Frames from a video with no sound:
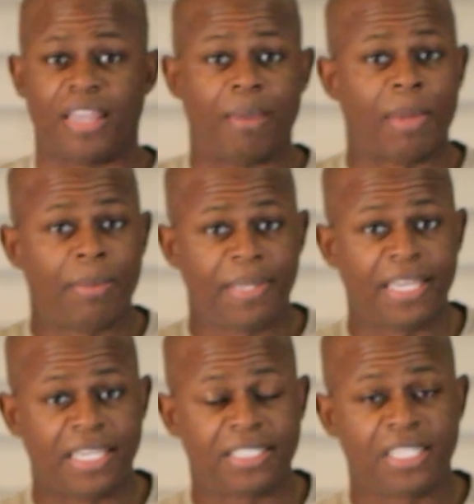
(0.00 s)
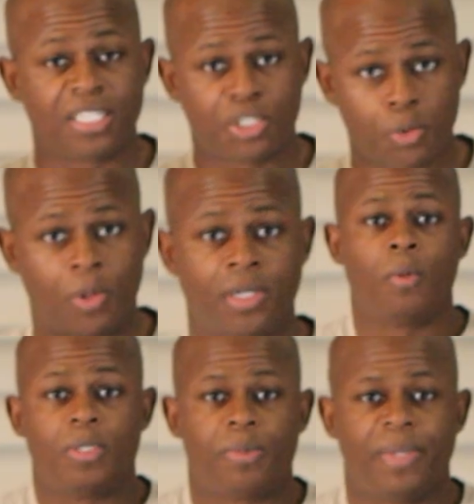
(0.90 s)
they may be easy to short,
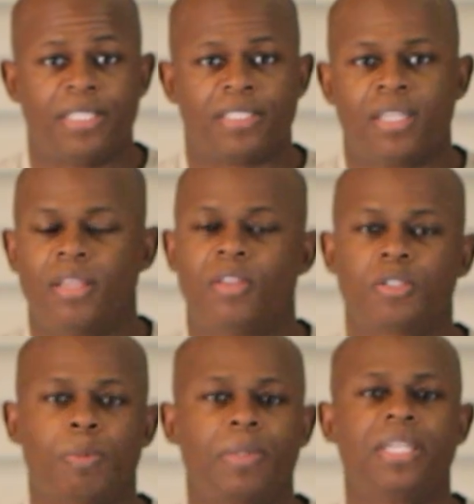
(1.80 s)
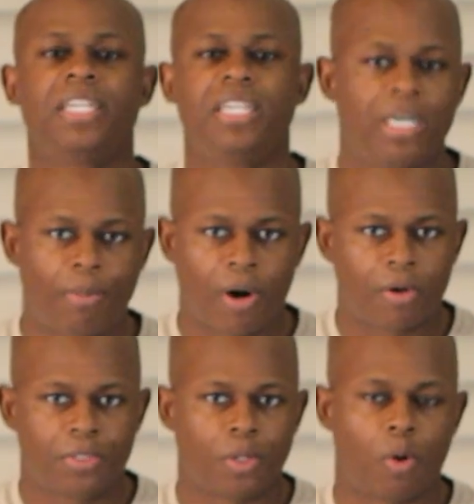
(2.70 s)
which means there's plenty of
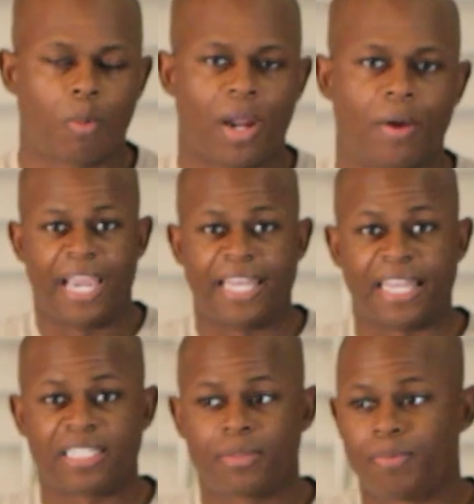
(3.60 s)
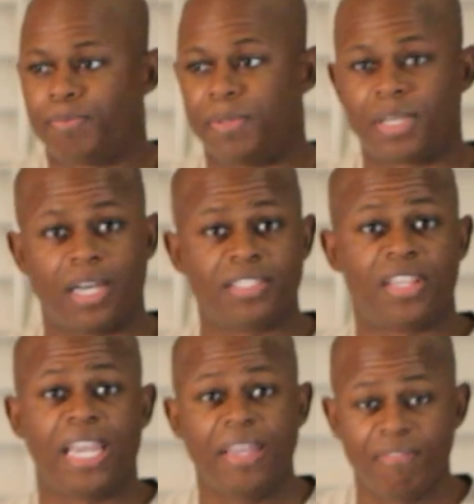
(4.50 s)
borrows to go around. And that's because the
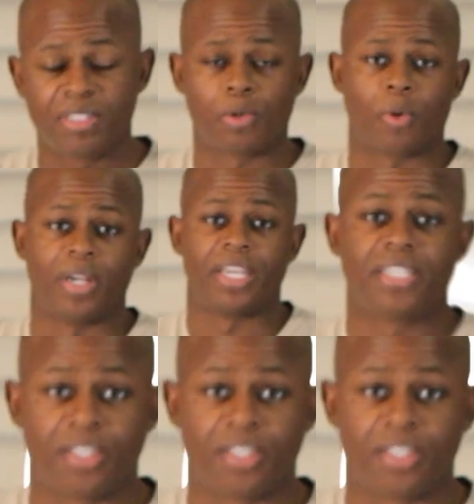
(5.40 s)
inventory is